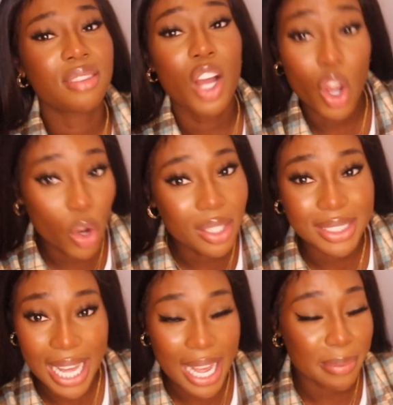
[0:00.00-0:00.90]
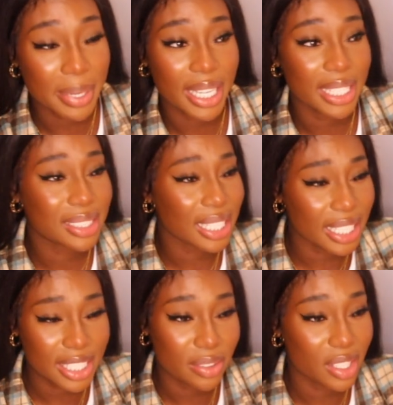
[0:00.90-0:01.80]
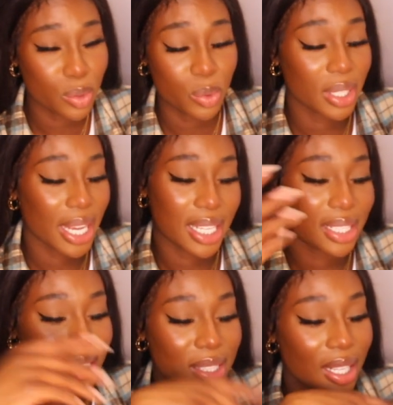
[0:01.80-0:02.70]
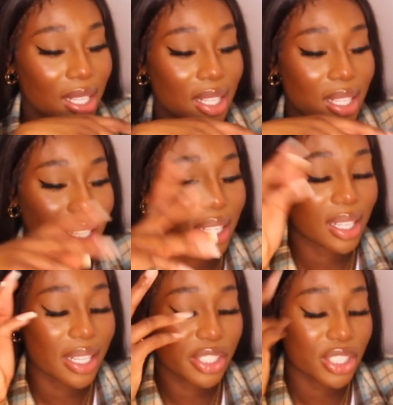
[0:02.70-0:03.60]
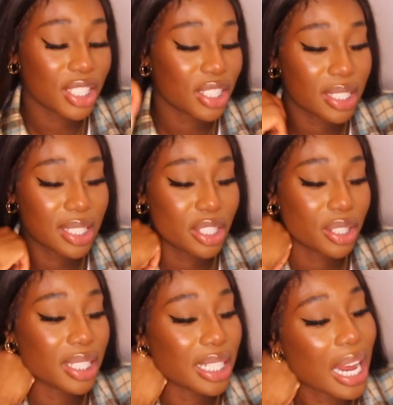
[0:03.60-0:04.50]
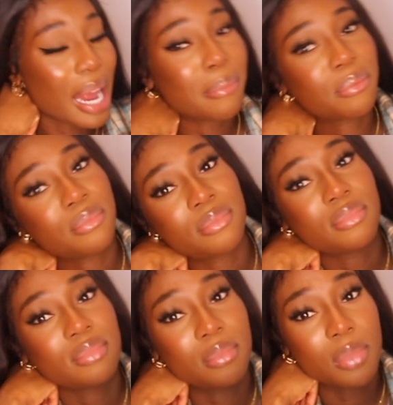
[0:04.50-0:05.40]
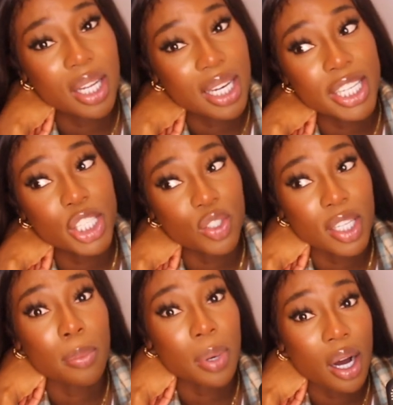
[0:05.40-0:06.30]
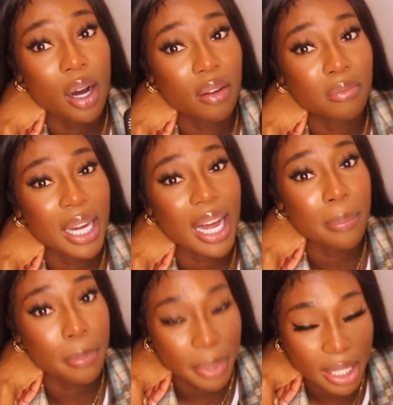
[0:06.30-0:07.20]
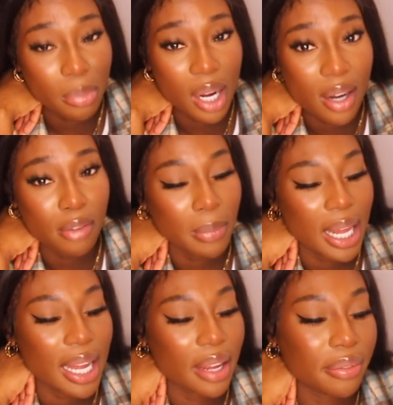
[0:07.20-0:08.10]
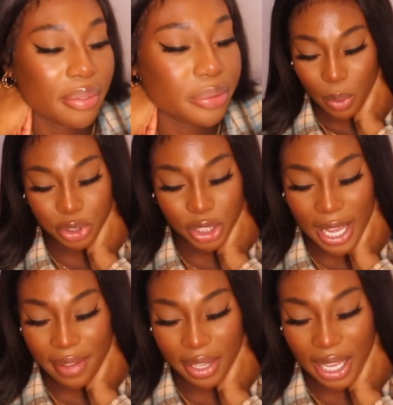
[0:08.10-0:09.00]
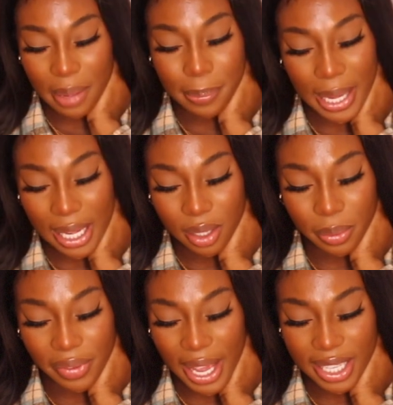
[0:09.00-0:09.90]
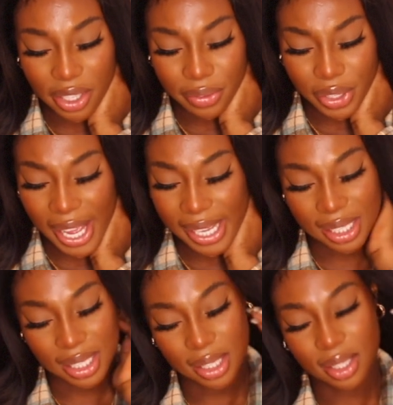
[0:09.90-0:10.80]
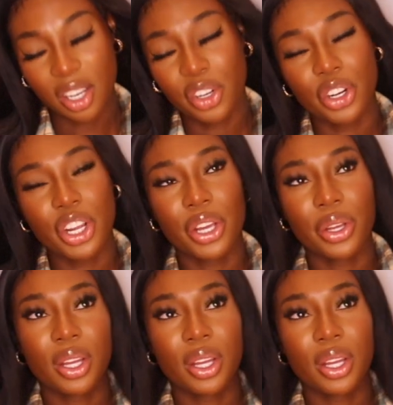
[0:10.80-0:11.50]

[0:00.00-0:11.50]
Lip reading: a long time, in it, secondary school days. And she's just literally like, literally a big part of my life. Would you ever get back with any of your exes? No.